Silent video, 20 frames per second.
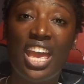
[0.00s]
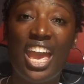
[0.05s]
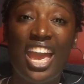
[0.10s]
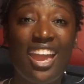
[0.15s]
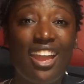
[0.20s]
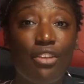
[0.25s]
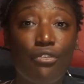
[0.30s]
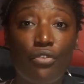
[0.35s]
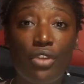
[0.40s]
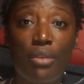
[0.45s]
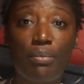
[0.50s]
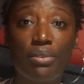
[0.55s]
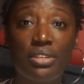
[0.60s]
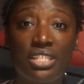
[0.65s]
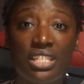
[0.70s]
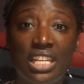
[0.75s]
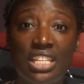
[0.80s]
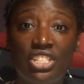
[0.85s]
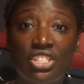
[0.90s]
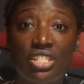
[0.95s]
and
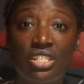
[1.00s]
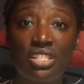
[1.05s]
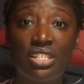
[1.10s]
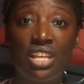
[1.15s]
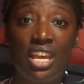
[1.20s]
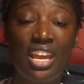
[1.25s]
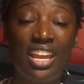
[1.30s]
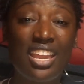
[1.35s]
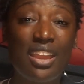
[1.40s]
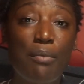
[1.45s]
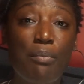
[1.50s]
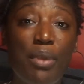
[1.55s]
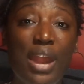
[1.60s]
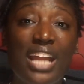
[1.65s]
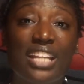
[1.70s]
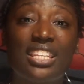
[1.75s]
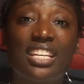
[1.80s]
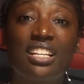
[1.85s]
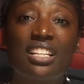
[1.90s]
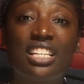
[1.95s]
repossessions can
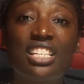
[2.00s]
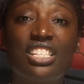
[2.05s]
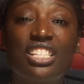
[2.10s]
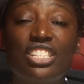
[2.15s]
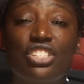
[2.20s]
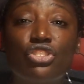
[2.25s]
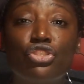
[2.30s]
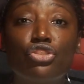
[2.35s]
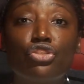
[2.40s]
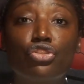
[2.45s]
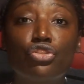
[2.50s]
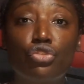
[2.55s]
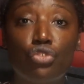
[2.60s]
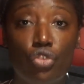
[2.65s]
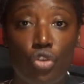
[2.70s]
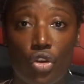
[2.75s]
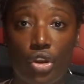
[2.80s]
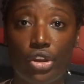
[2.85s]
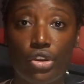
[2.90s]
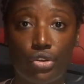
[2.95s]
practically
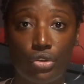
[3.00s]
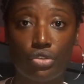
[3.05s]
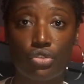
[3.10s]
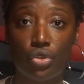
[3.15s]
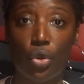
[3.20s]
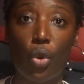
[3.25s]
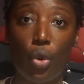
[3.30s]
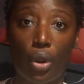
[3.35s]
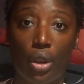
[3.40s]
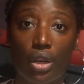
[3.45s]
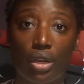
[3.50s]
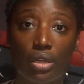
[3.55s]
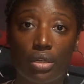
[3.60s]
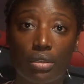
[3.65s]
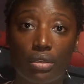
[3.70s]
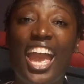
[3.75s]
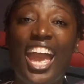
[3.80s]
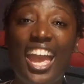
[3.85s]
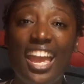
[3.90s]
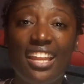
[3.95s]
destroy your score
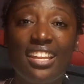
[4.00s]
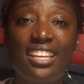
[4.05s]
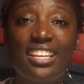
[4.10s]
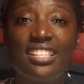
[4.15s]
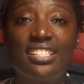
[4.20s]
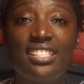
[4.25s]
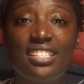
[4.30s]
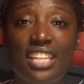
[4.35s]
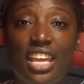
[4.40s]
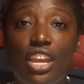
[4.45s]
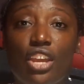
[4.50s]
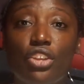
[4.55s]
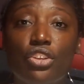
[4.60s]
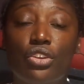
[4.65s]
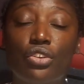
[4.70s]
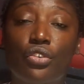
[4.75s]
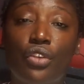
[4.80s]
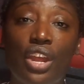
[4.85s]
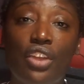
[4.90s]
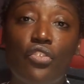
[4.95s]
and can stay on
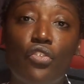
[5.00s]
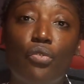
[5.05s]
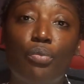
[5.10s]
your credit